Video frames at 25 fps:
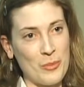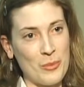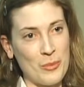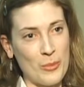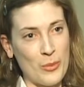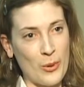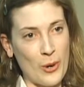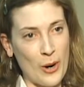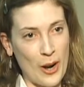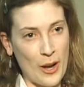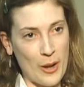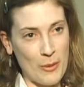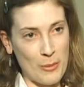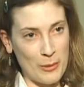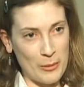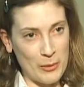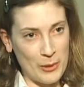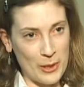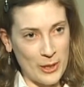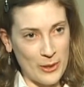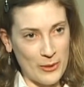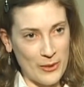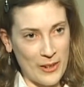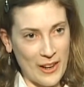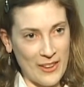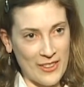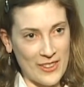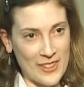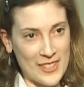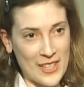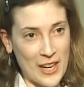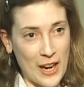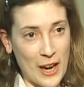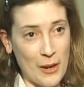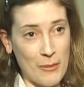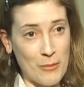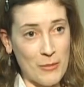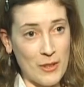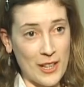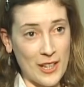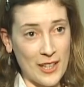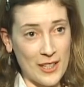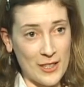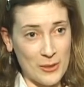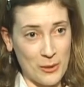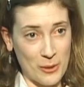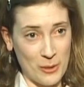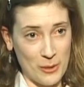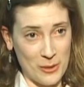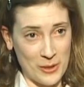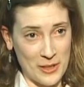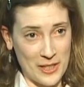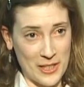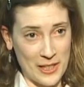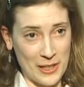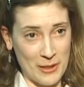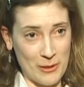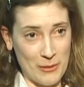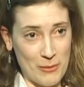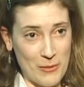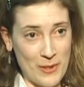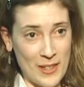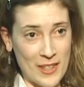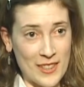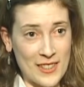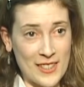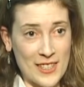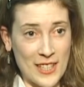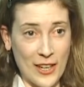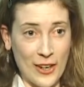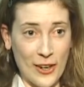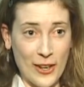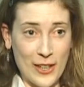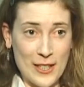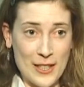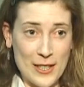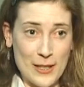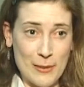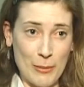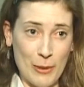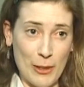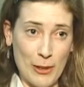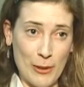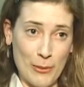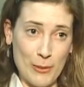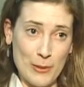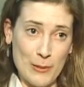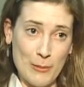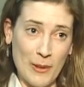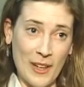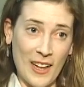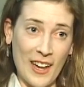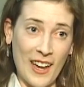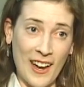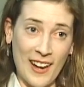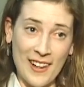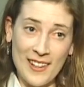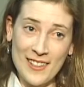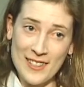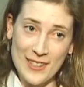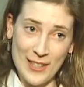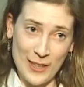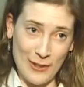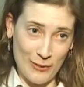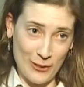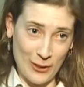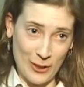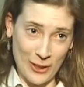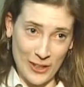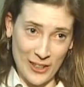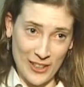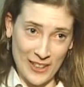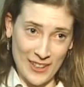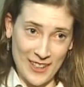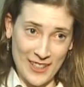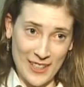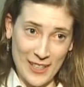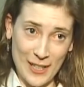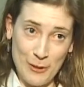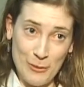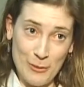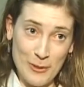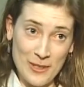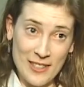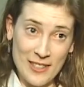Probably around the time that I told him that Derek Smith was my ex-lover and he was